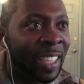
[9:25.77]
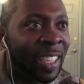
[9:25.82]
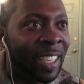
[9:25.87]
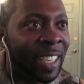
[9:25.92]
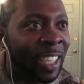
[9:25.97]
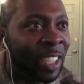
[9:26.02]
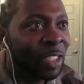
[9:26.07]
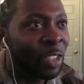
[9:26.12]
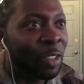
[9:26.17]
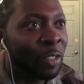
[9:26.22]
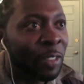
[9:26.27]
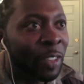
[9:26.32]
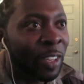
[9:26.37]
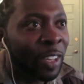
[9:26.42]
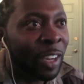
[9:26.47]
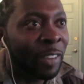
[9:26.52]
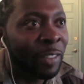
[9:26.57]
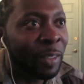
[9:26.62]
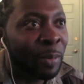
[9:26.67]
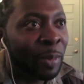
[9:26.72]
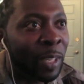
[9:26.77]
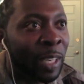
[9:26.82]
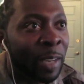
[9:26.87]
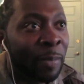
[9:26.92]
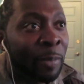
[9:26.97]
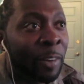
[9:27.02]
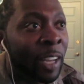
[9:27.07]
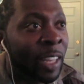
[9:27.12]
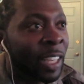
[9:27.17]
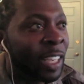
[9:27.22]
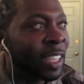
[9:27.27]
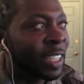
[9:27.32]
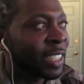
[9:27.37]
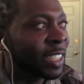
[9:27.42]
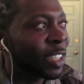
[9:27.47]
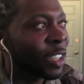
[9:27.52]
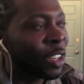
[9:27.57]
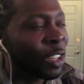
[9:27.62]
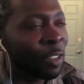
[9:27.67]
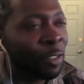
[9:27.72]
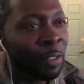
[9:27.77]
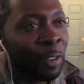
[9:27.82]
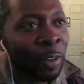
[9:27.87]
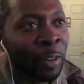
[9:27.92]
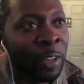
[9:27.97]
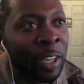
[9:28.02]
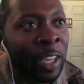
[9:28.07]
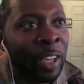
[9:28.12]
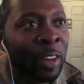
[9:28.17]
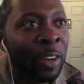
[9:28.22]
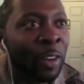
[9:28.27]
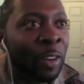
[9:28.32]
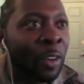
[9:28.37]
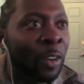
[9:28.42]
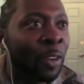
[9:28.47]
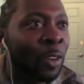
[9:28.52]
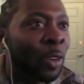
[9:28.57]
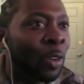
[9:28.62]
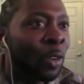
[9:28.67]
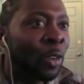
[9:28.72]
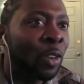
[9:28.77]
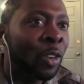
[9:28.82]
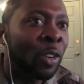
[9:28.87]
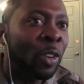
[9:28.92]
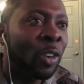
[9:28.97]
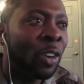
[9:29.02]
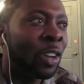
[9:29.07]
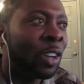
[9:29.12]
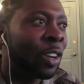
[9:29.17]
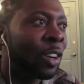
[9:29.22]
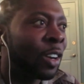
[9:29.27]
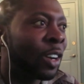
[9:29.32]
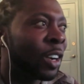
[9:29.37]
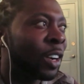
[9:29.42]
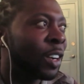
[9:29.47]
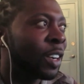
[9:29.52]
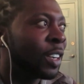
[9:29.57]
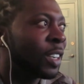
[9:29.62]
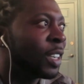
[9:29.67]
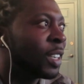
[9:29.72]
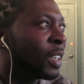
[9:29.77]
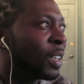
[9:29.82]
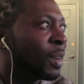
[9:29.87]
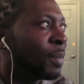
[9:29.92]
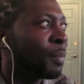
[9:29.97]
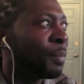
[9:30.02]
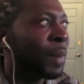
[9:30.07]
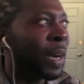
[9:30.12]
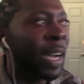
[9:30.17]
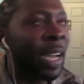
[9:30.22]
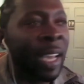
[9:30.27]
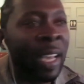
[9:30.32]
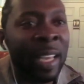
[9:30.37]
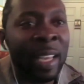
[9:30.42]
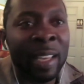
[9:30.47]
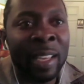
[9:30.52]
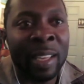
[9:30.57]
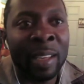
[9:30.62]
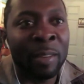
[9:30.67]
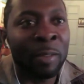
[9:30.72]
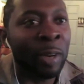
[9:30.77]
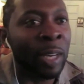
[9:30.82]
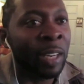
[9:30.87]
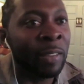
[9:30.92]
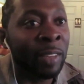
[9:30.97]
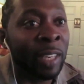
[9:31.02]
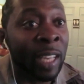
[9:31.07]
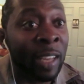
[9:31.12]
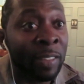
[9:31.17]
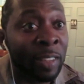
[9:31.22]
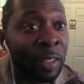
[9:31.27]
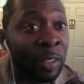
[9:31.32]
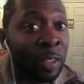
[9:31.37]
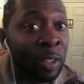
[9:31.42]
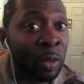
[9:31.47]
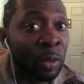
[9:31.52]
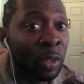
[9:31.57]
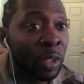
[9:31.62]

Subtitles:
They just don't feel comfortable. They'd rather just sit on the phone and cold call or buy whatever they have to do.